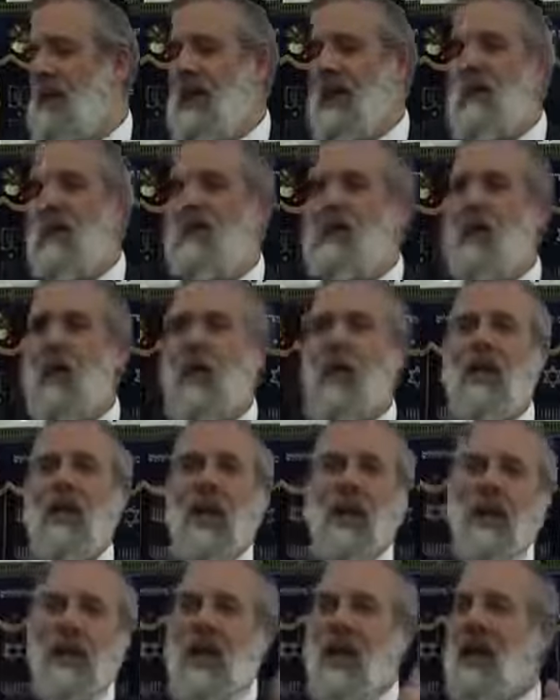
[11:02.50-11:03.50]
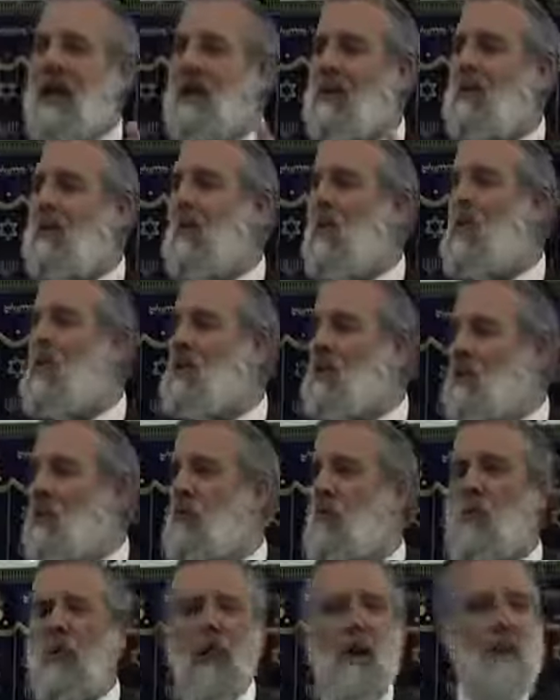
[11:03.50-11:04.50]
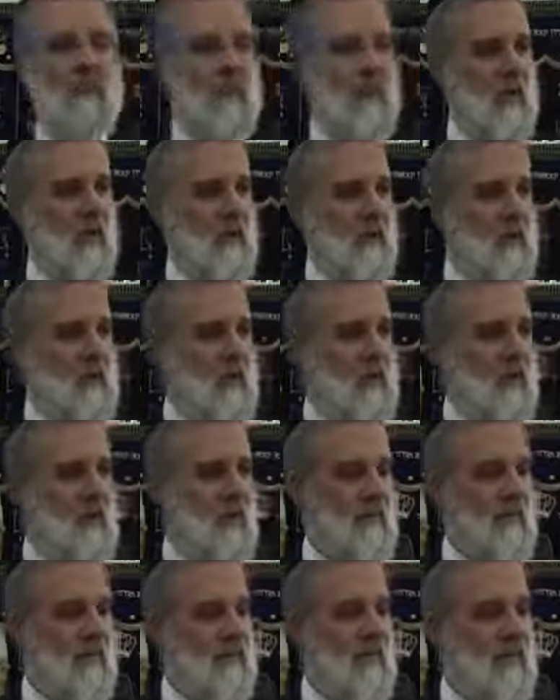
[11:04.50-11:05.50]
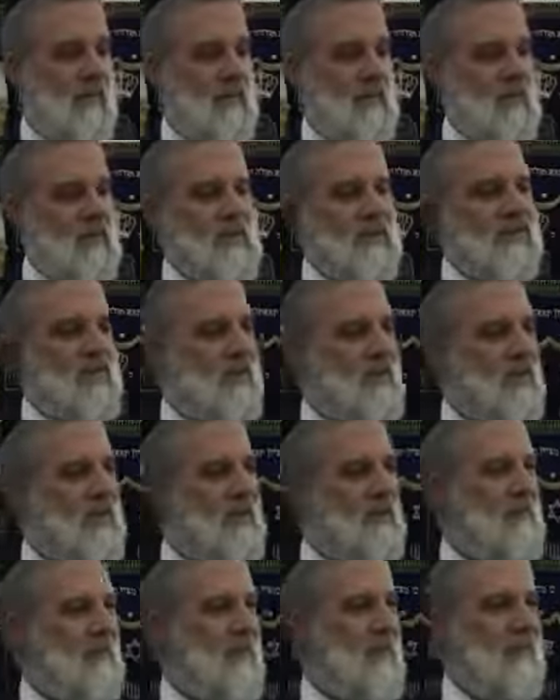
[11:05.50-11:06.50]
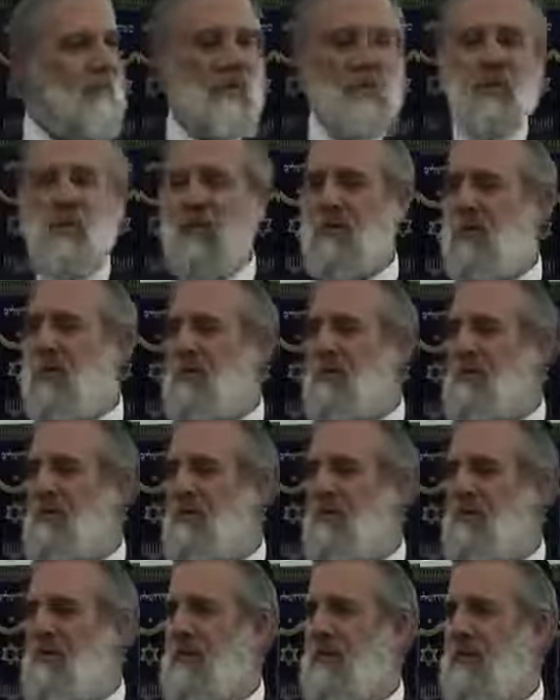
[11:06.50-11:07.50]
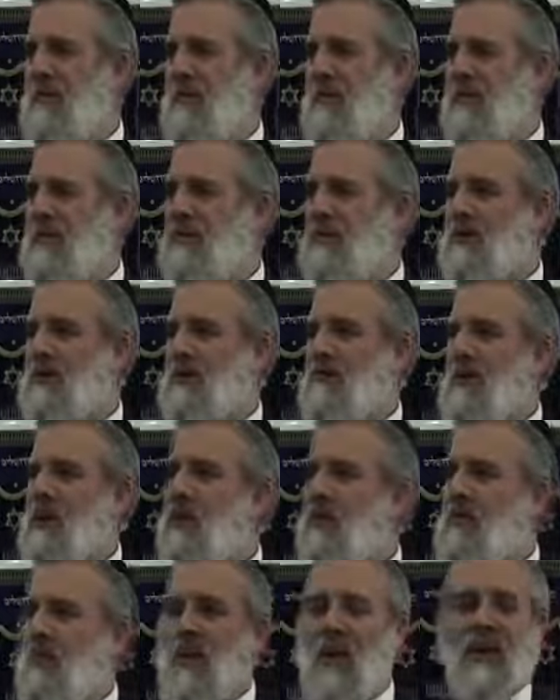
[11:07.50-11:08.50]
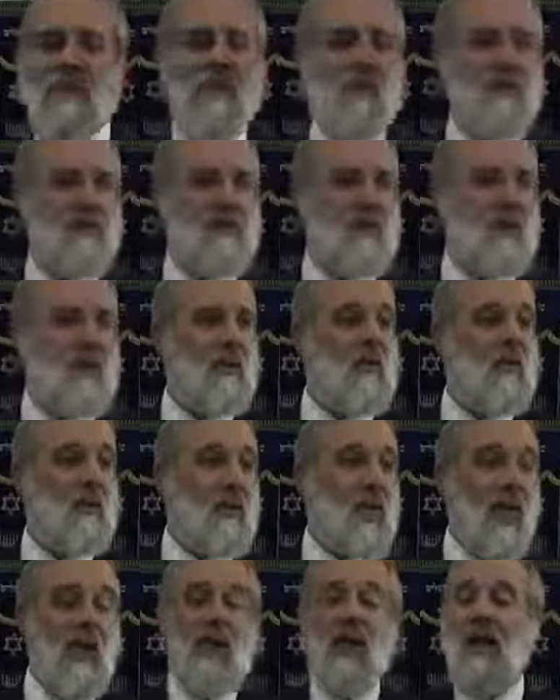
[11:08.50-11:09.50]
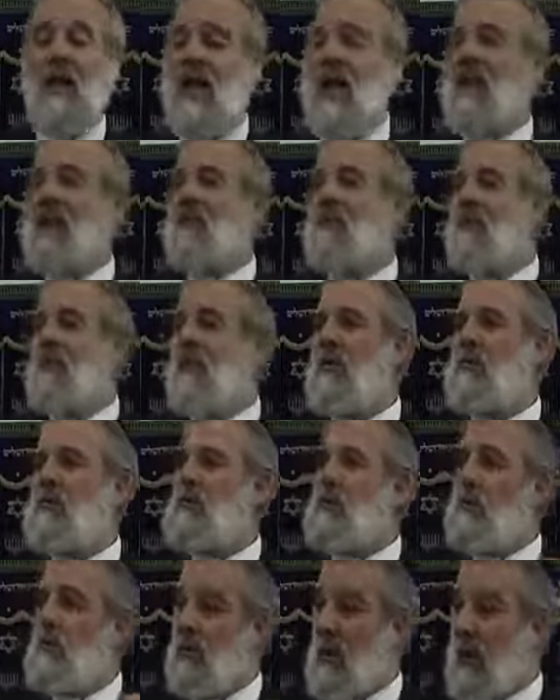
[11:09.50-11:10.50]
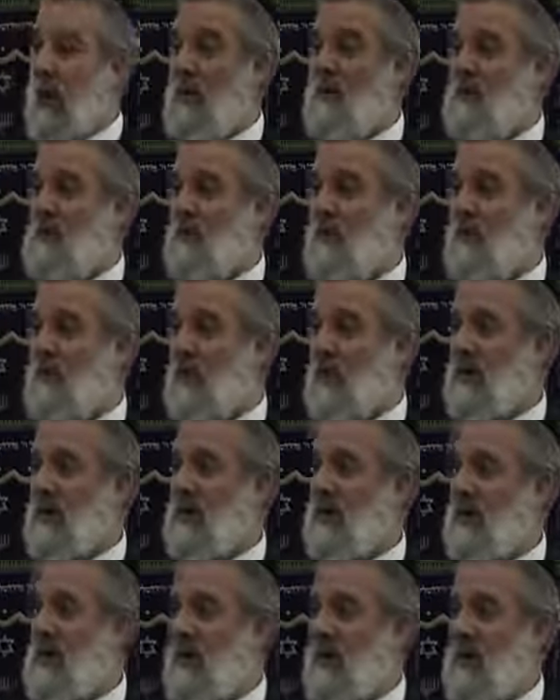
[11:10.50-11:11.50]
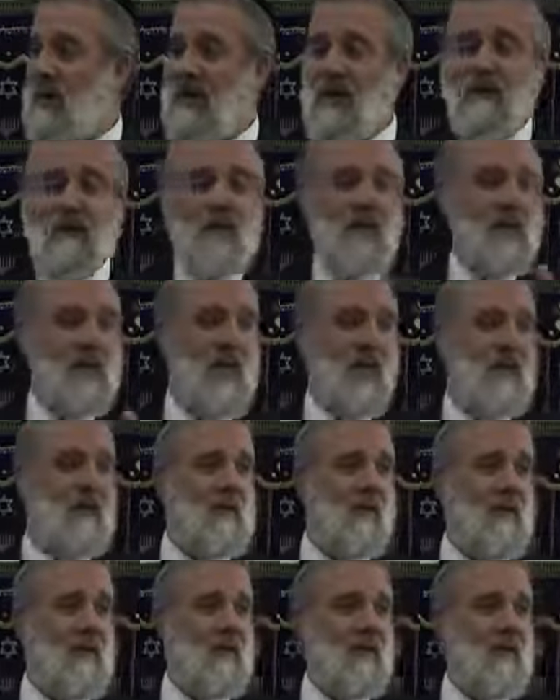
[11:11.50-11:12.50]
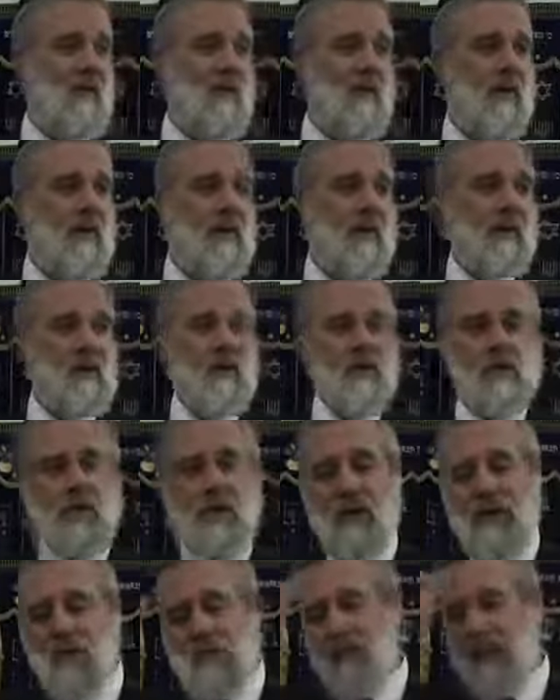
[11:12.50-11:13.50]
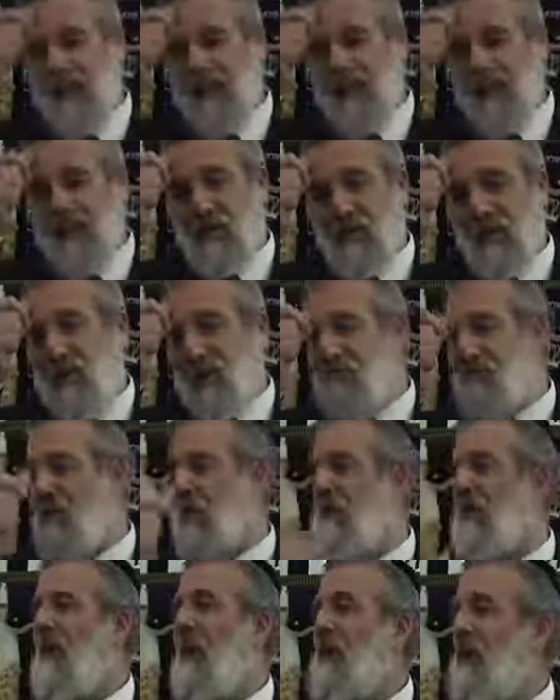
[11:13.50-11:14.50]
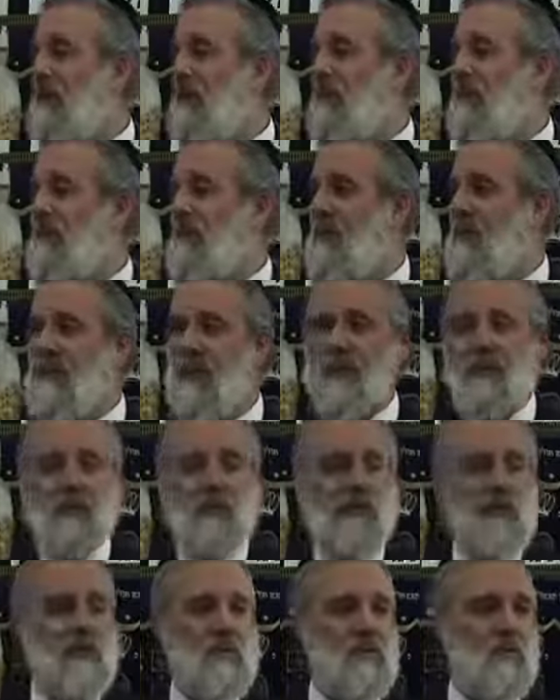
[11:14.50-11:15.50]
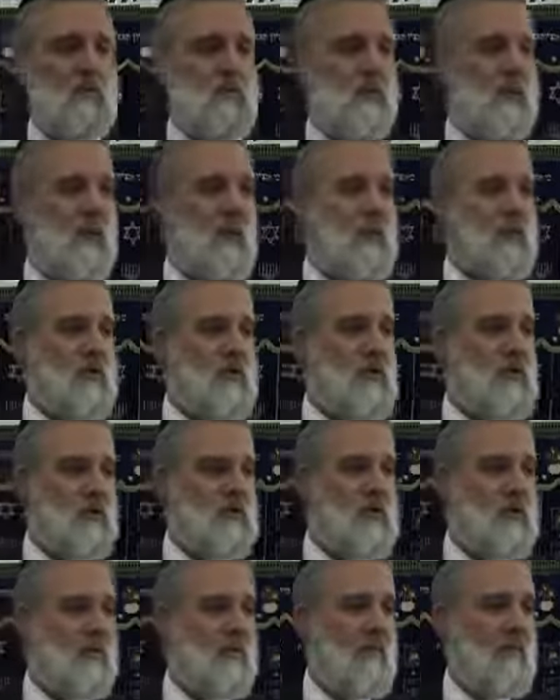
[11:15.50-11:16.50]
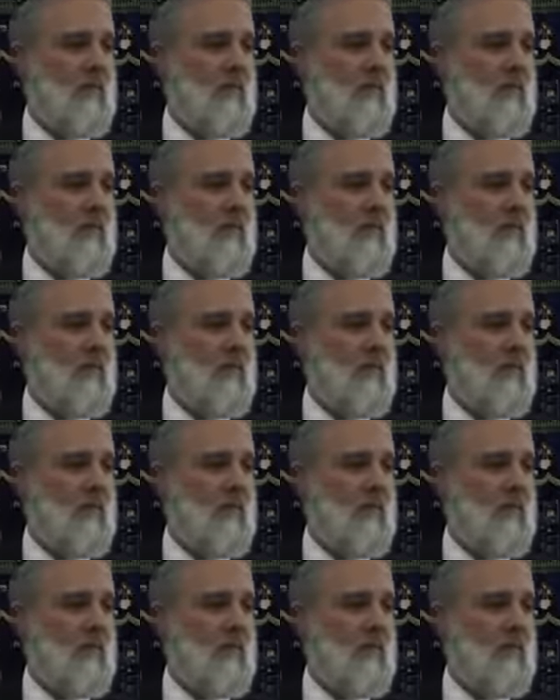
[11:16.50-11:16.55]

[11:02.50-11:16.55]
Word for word: It would take a lot more to bribe him than just a little bit of cocoa and just a better breakfast. It would take a lot more to bribe someone, and even then, Jews are commanded to give their life in certain situations